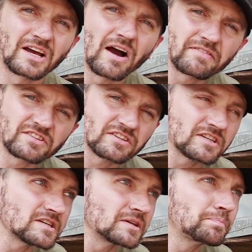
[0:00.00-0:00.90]

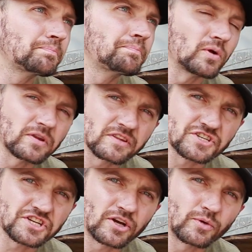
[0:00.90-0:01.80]
obviously pulling the
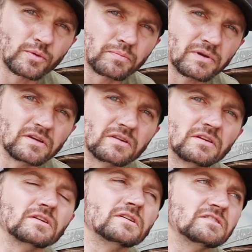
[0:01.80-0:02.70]
shell would be
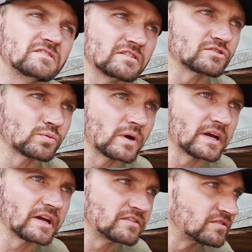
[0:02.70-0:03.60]
the easiest
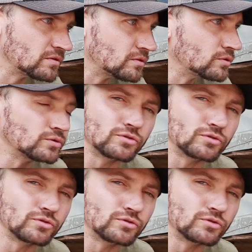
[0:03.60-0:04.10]
way to